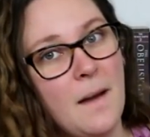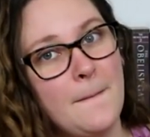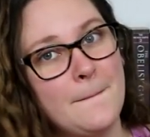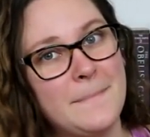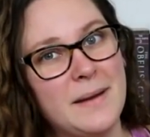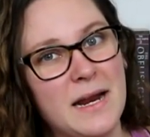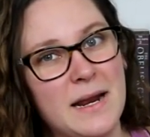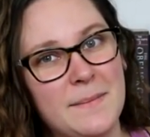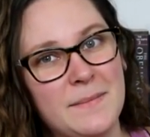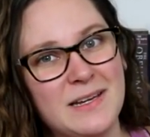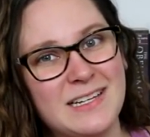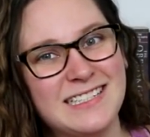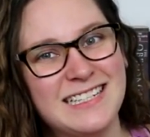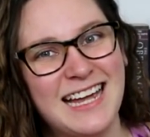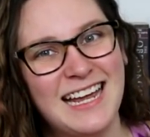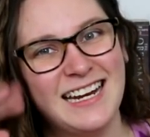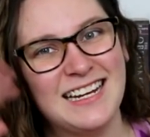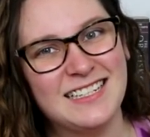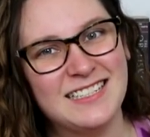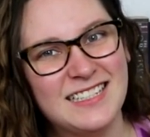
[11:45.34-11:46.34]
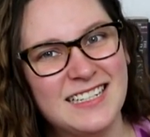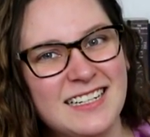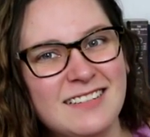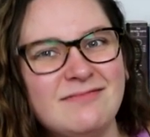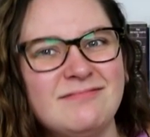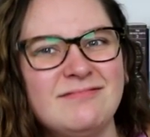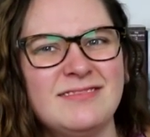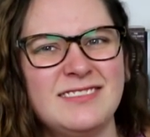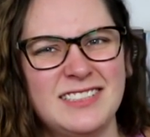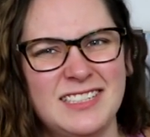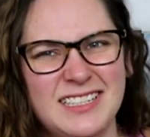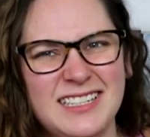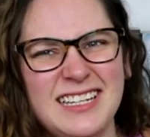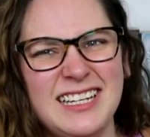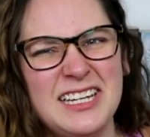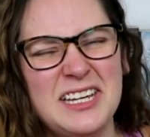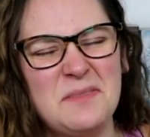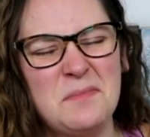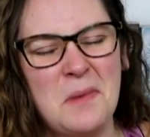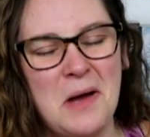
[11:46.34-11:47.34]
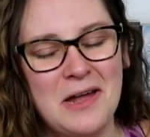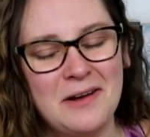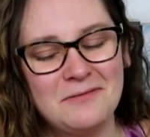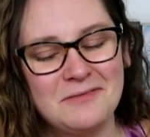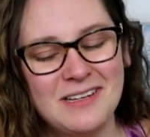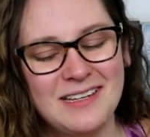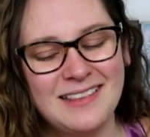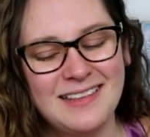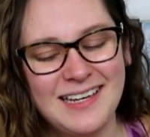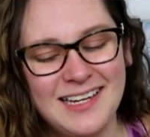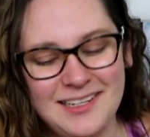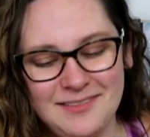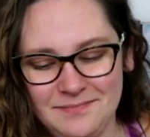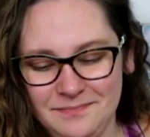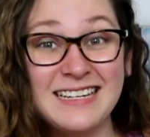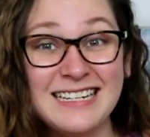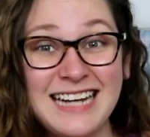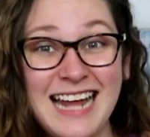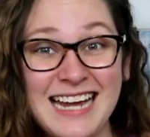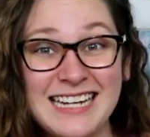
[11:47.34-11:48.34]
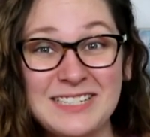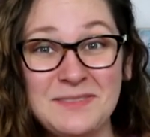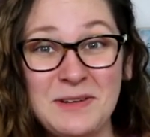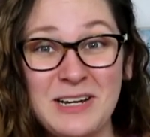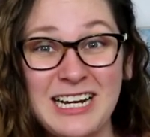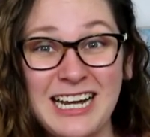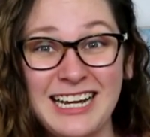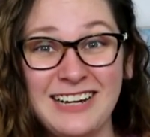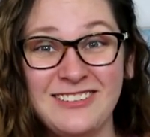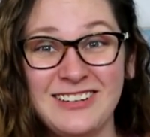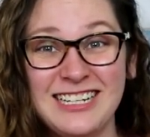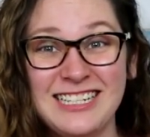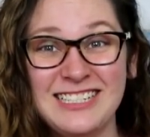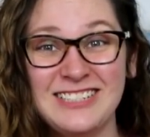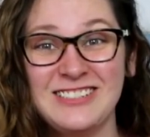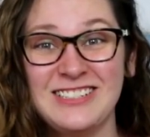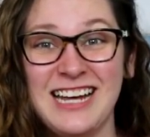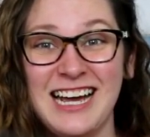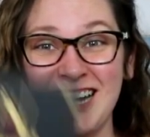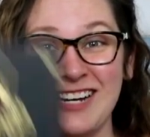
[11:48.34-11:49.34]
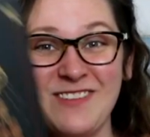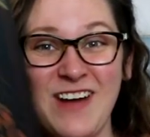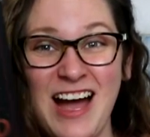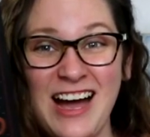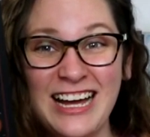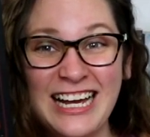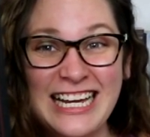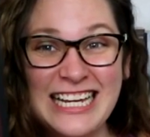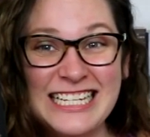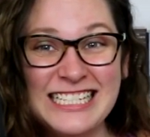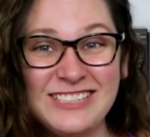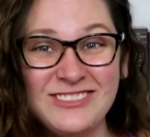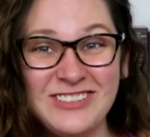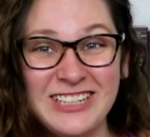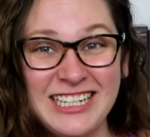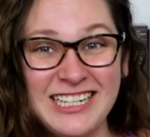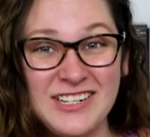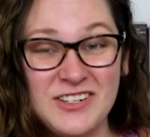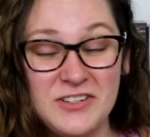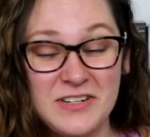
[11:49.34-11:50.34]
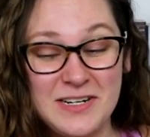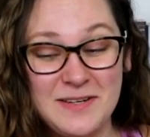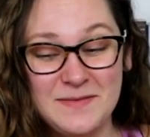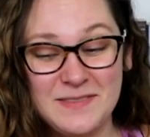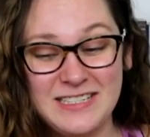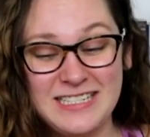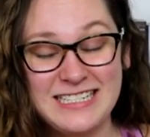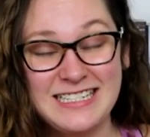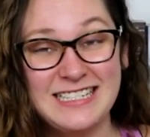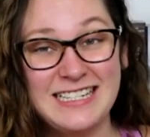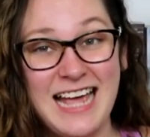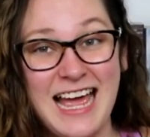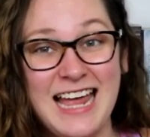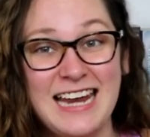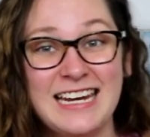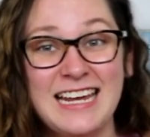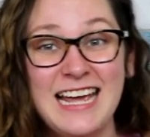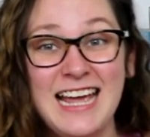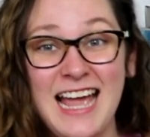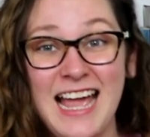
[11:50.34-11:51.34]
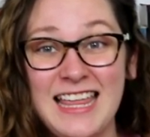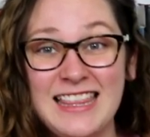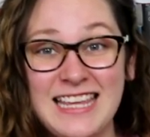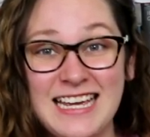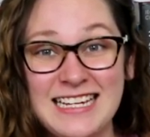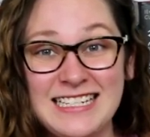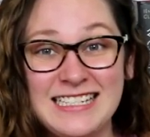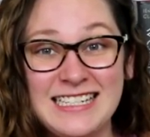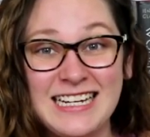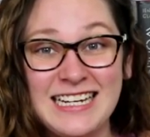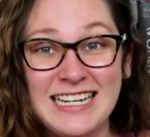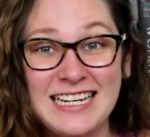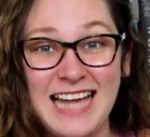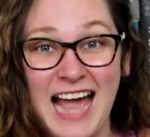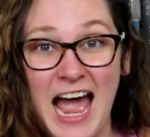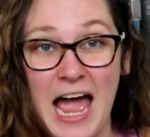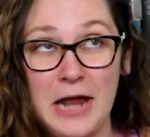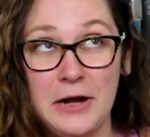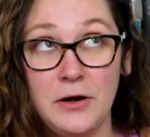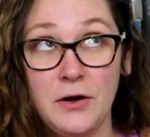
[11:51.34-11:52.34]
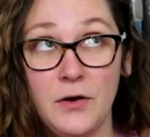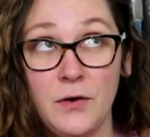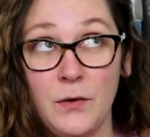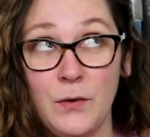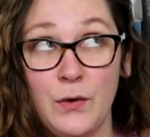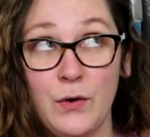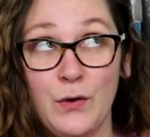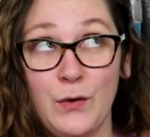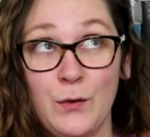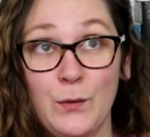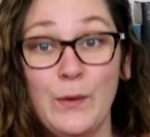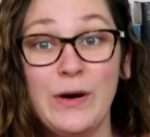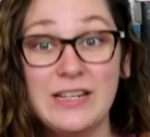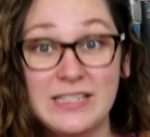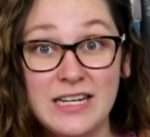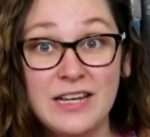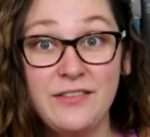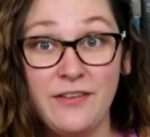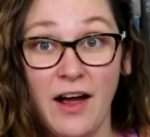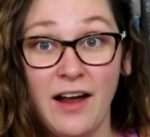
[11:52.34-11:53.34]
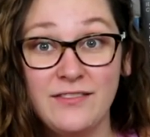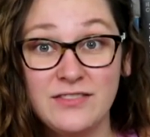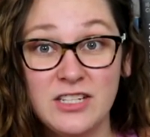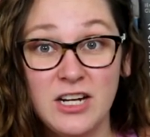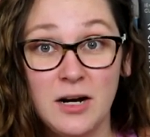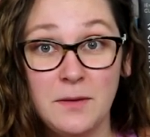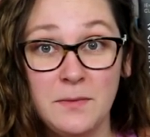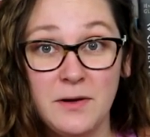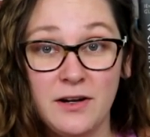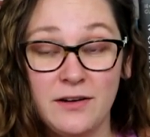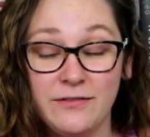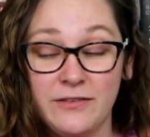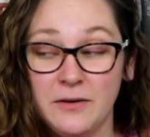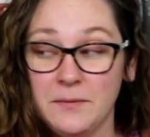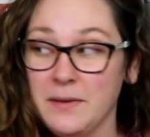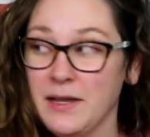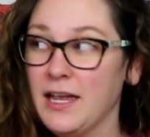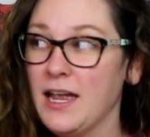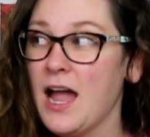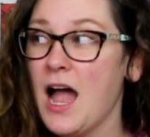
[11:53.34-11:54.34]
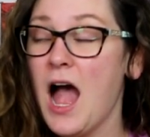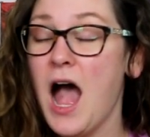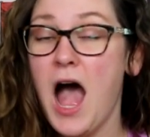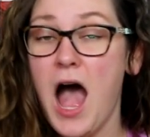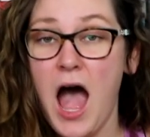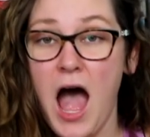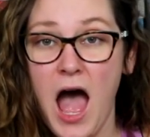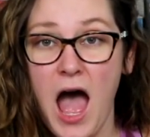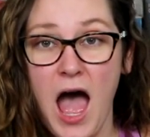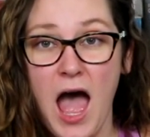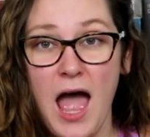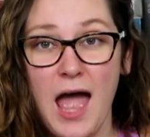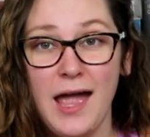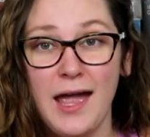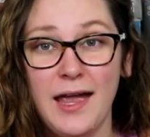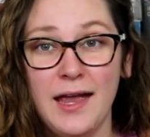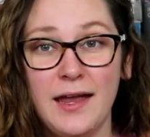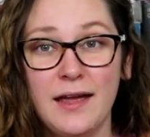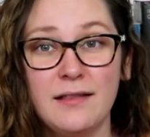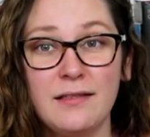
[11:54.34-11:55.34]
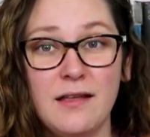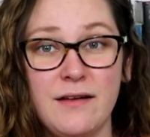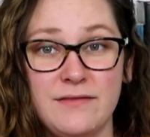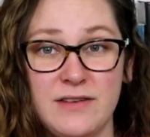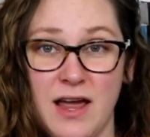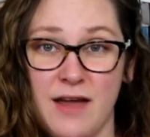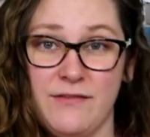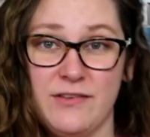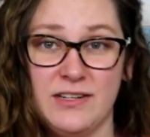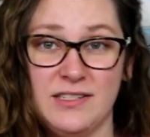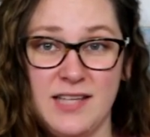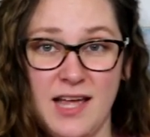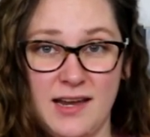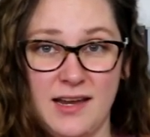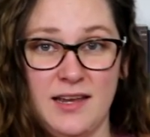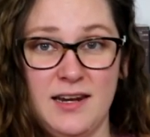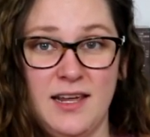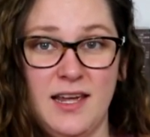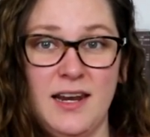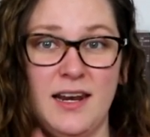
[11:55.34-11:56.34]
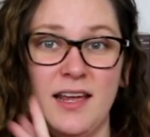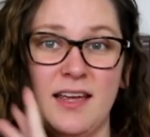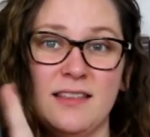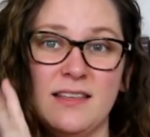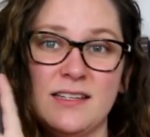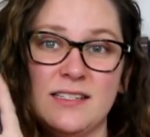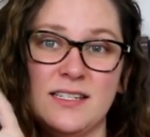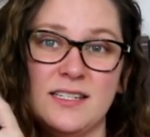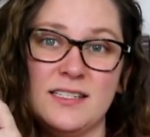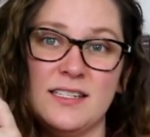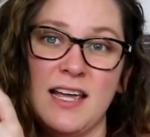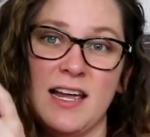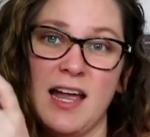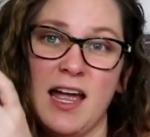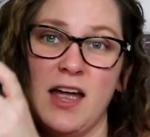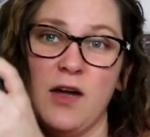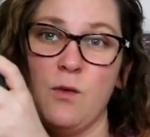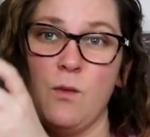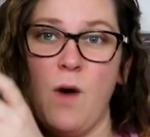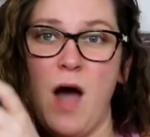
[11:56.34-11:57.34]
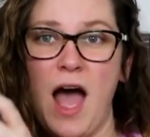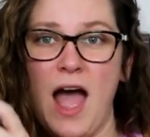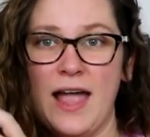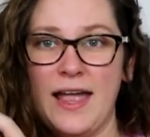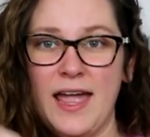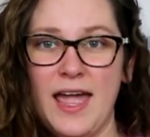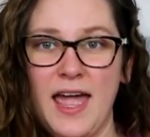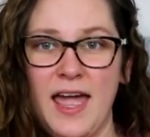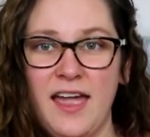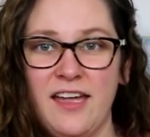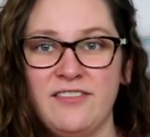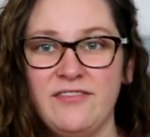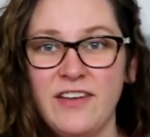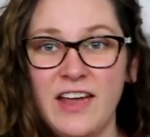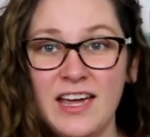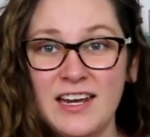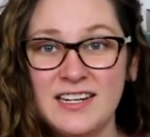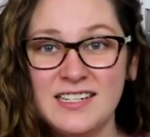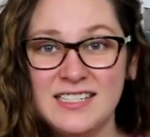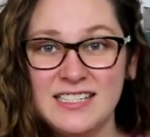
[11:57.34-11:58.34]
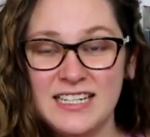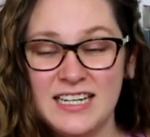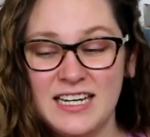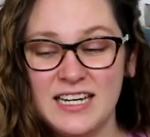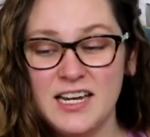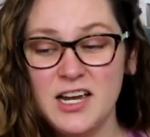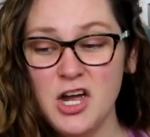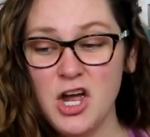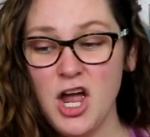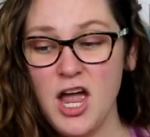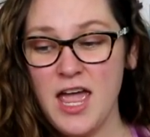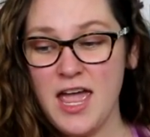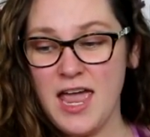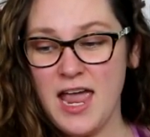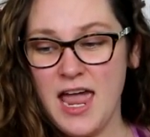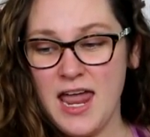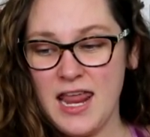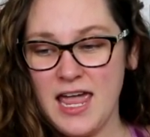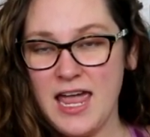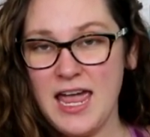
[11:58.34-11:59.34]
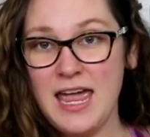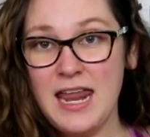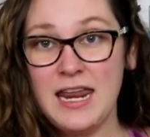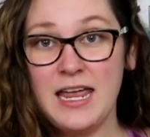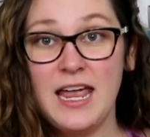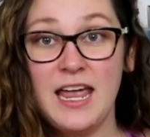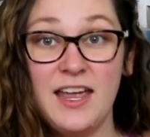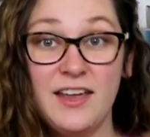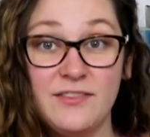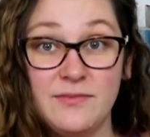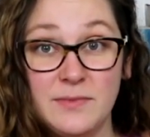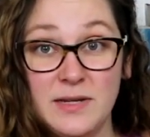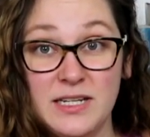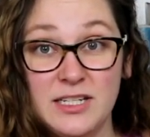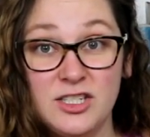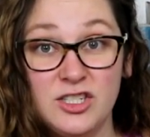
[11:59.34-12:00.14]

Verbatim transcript: but i'm excited to, to keep on with it the next book i want to talk about is Where Dreams Descend this again was a five star book for me. I loved every second in it. This is like a YA fantasy, and it gave me